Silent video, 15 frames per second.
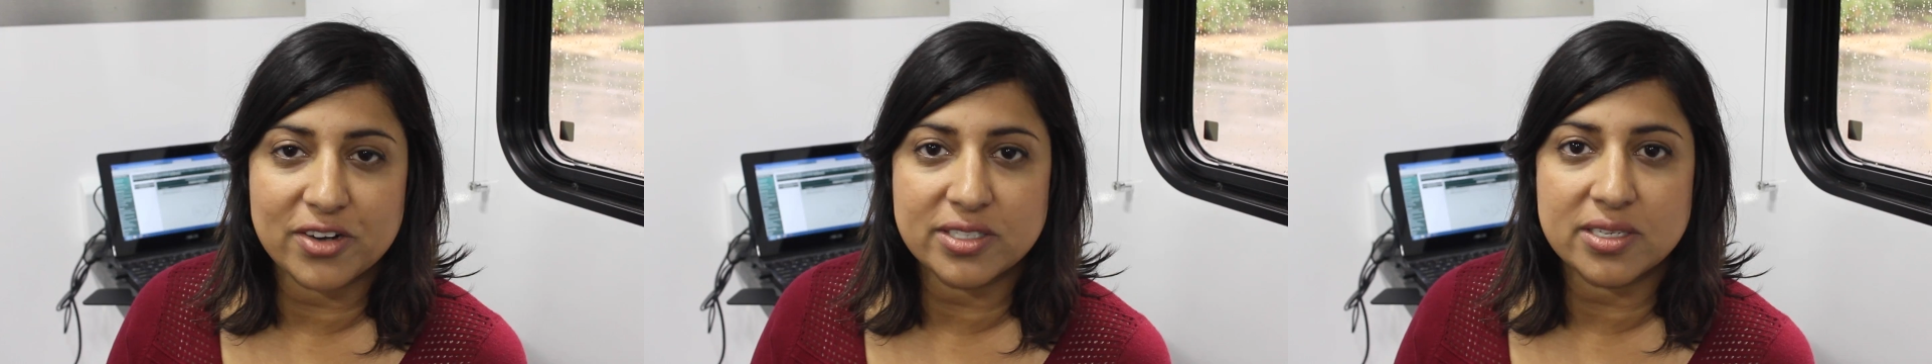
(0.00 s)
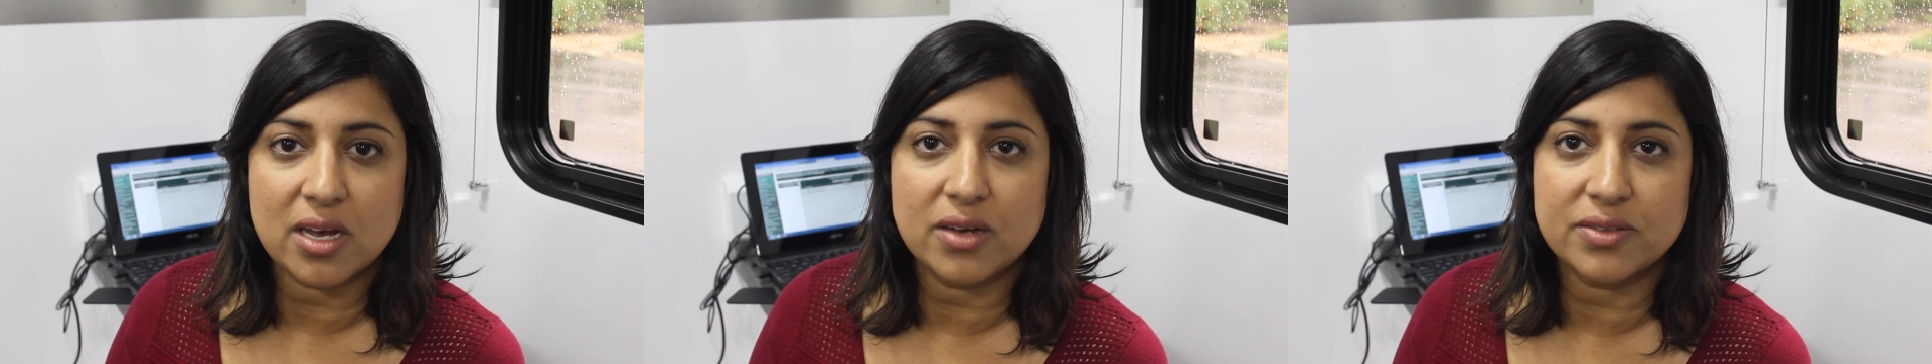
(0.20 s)

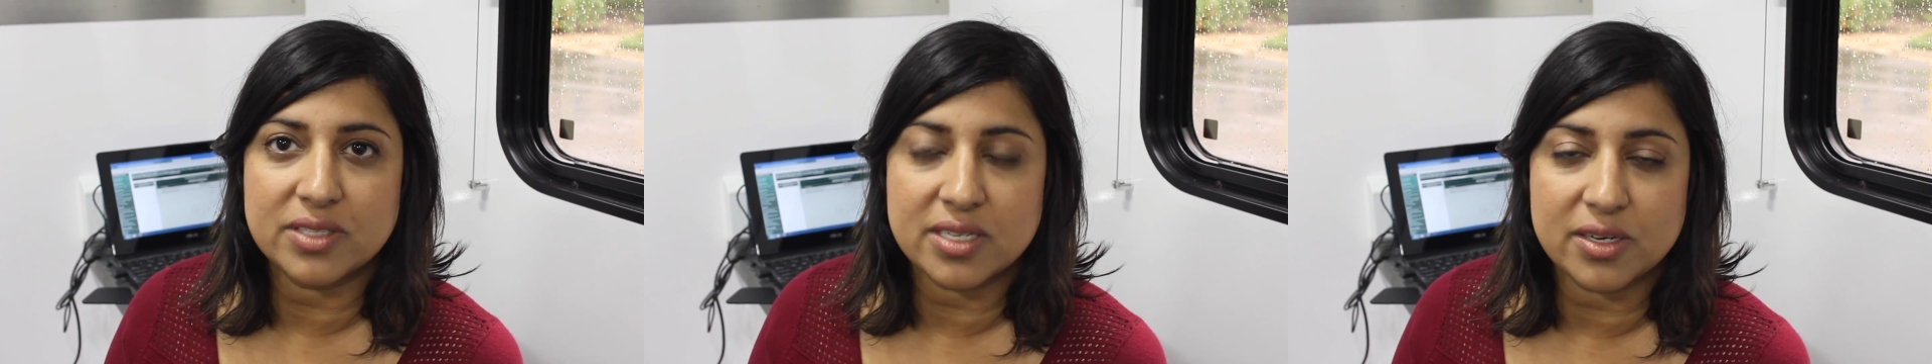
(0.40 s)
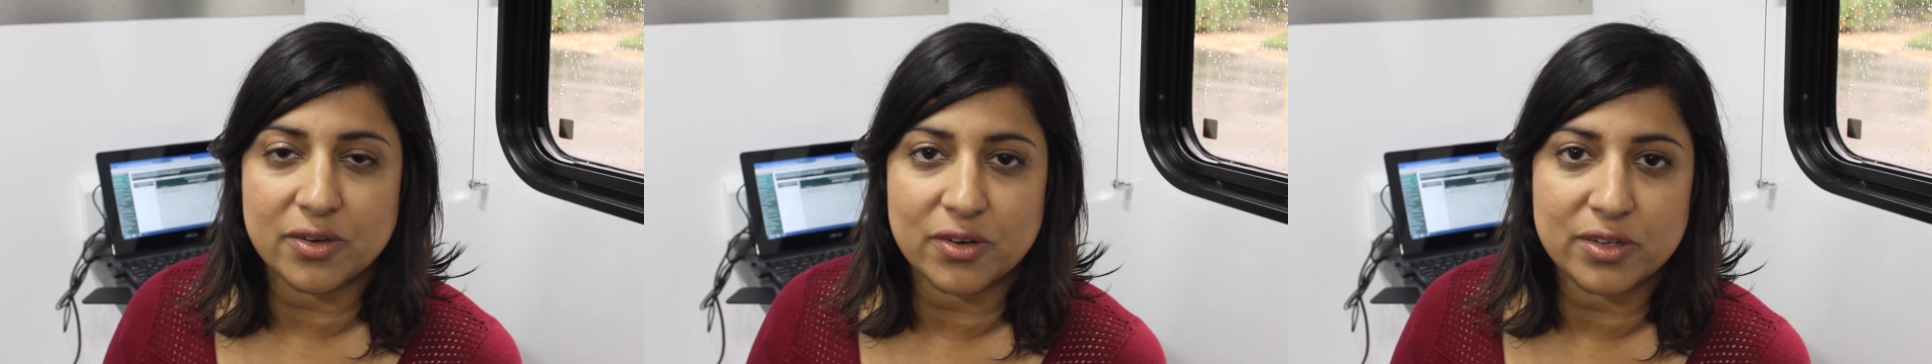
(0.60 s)

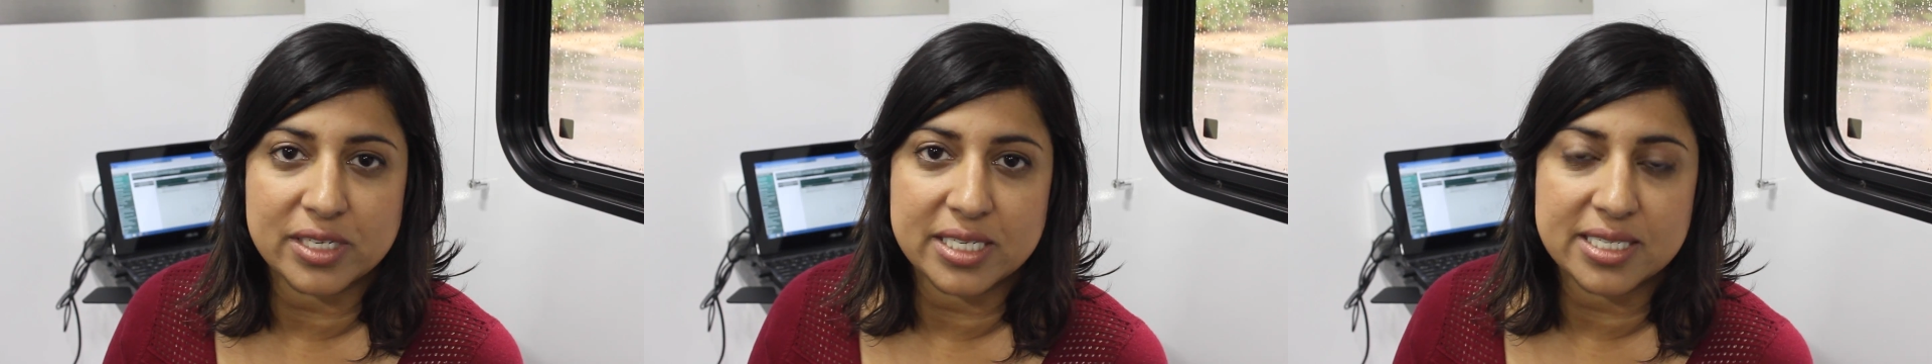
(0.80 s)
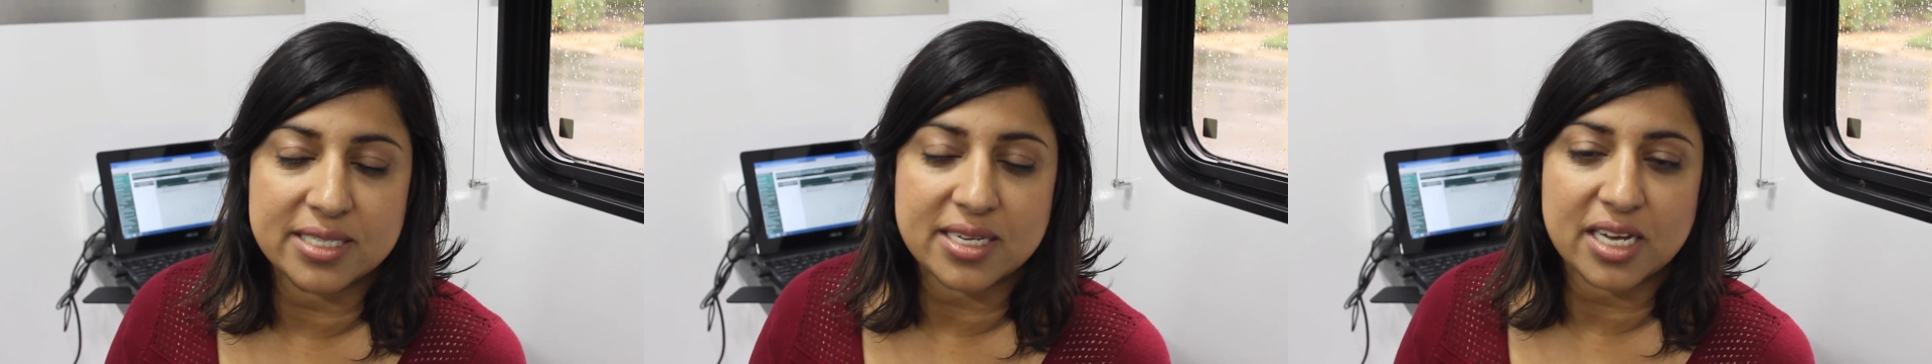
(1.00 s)
ourselves in
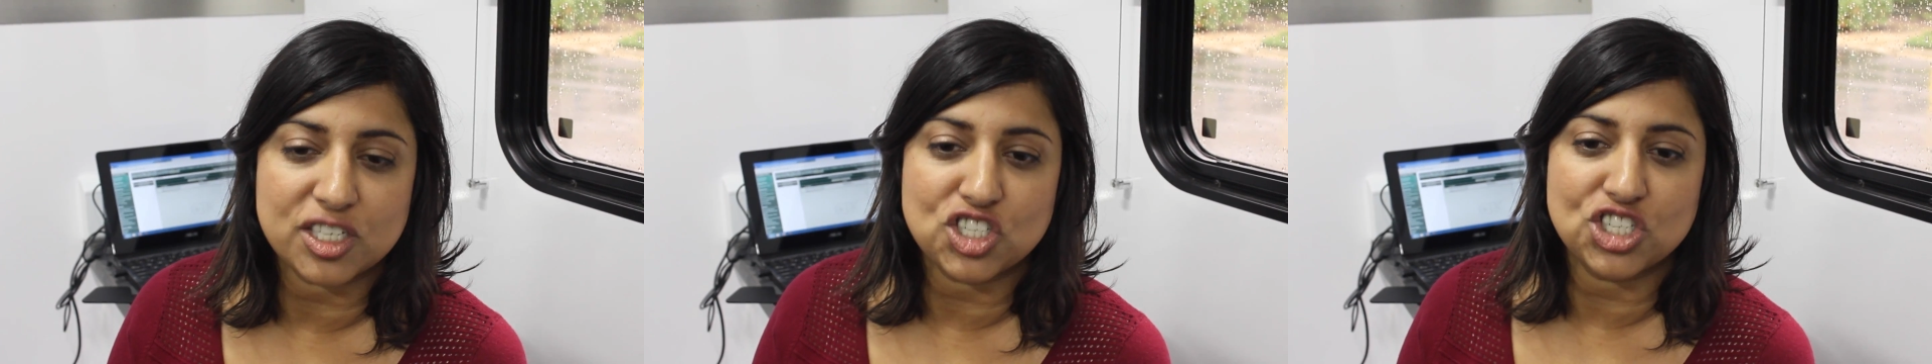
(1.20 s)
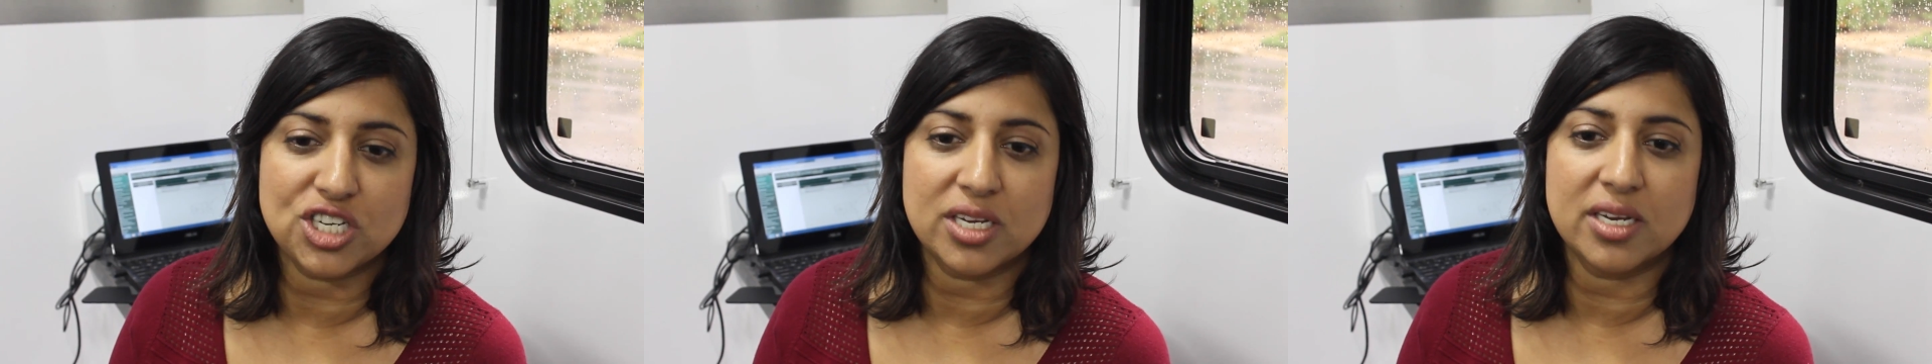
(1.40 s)
early
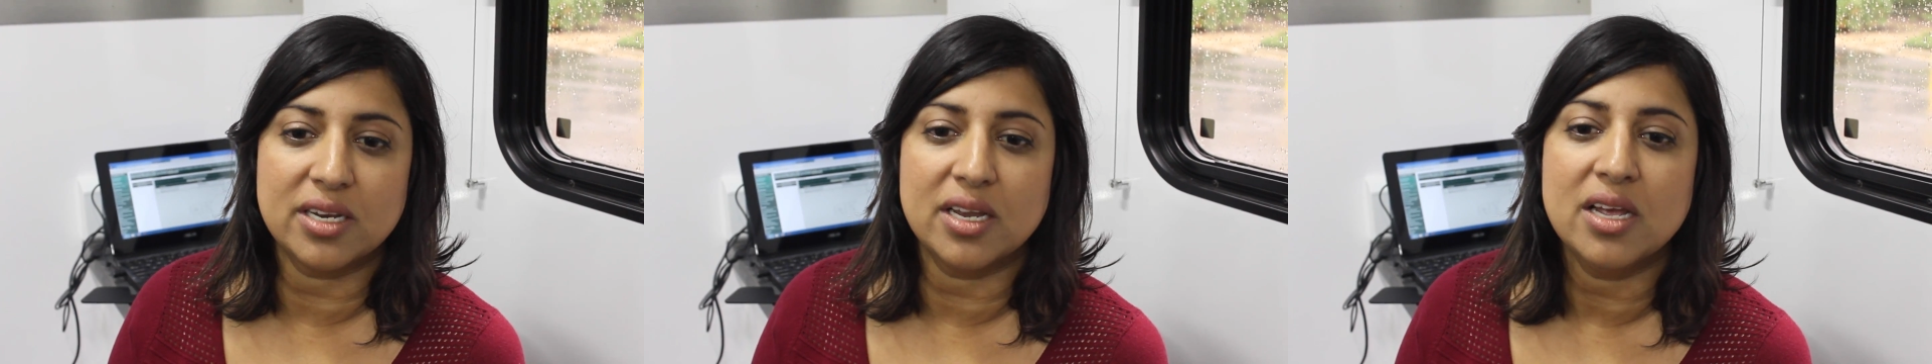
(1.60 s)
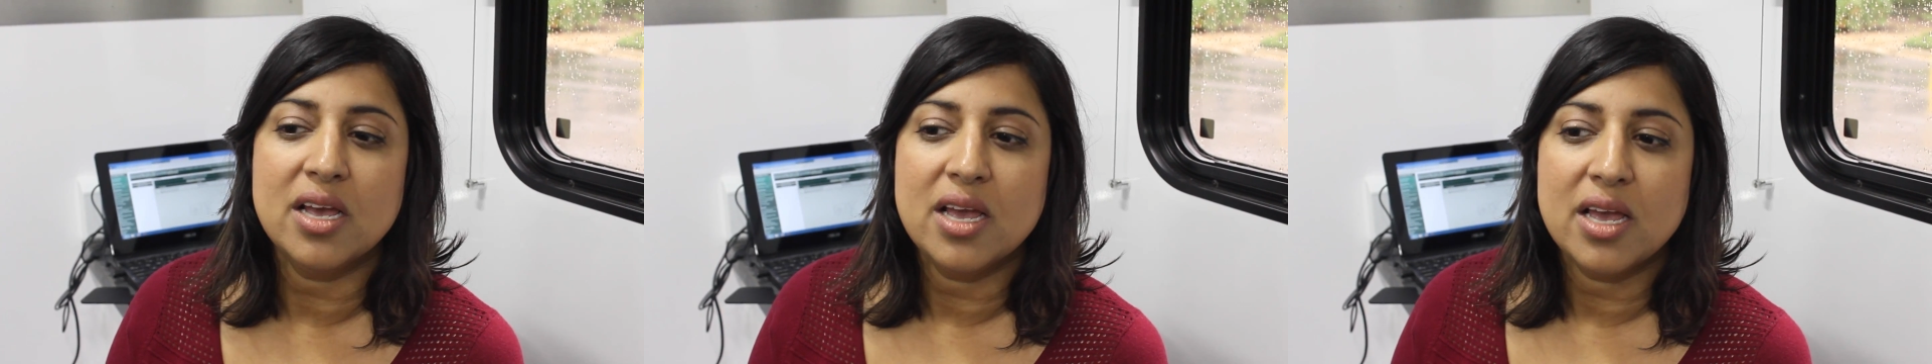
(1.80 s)

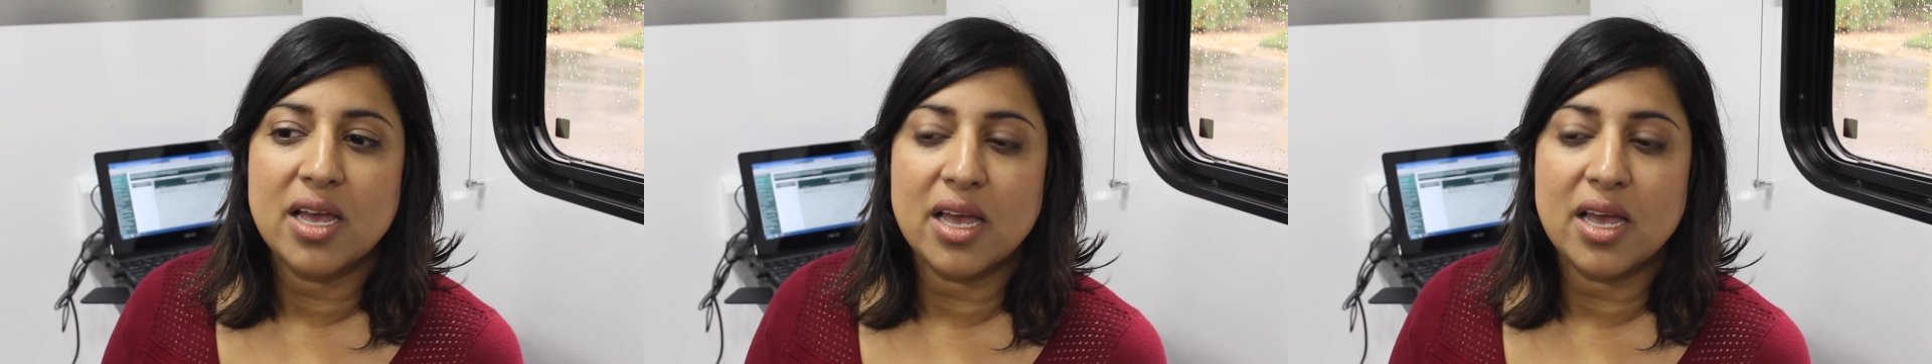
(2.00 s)
detection